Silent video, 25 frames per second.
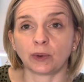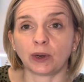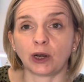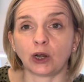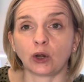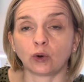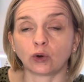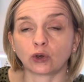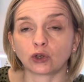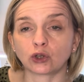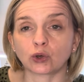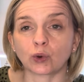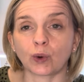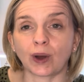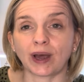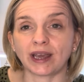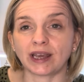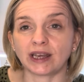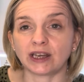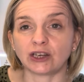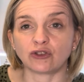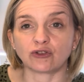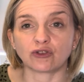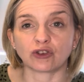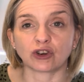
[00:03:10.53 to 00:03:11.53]
It looks quite
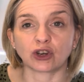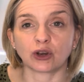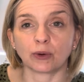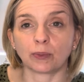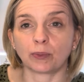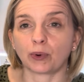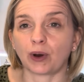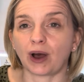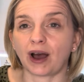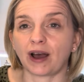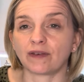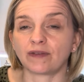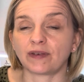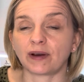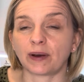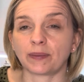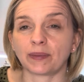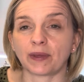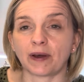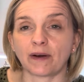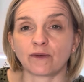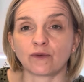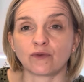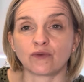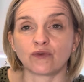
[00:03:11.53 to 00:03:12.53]
intricate, but I found
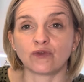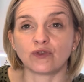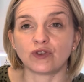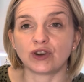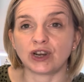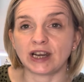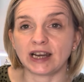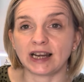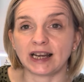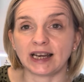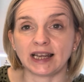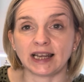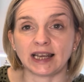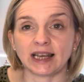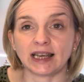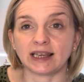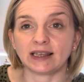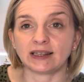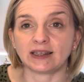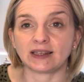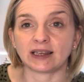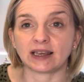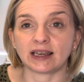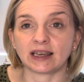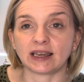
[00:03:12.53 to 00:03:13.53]
that really
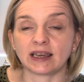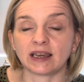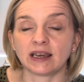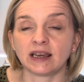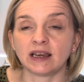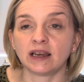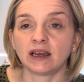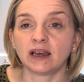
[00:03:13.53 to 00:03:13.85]
easy.